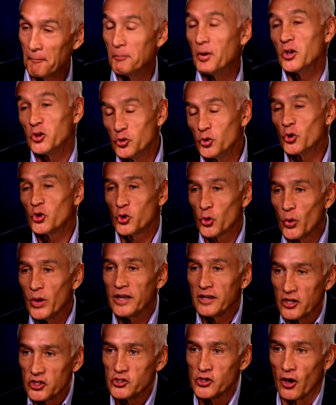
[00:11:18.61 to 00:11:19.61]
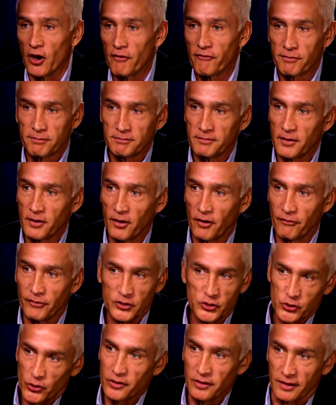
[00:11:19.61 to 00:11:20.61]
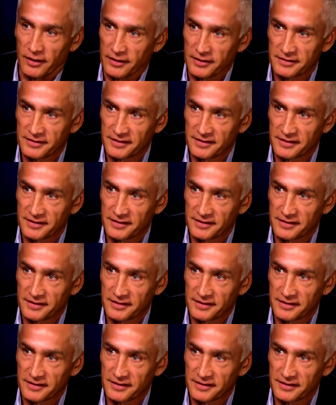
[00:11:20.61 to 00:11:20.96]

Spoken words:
But you're doing the job of a journalist.